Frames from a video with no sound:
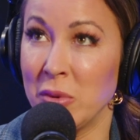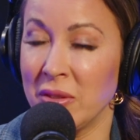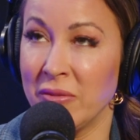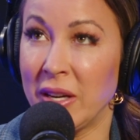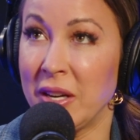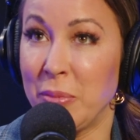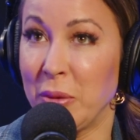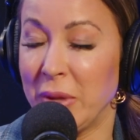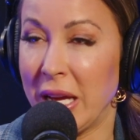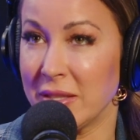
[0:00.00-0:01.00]
It was a very
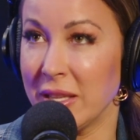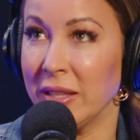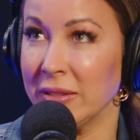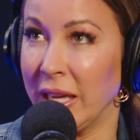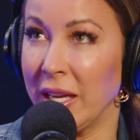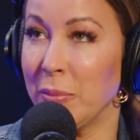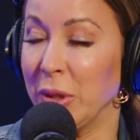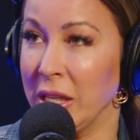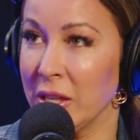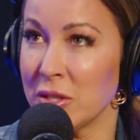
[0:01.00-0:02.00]
perplexing like
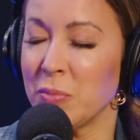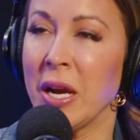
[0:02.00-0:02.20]
couple of years.